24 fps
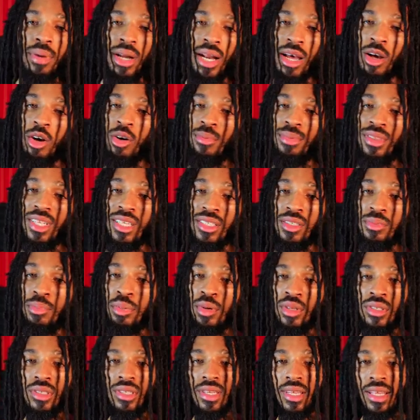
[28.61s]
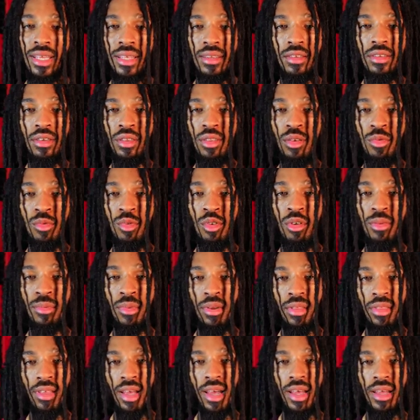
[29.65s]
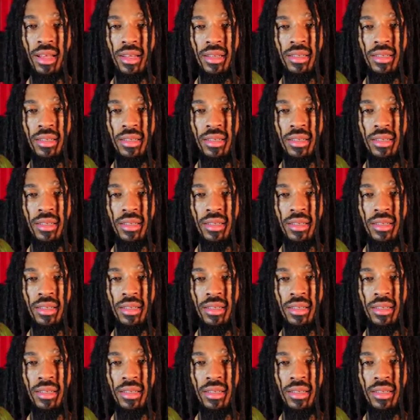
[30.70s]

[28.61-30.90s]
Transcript: But I hope this puts an end to the rumor that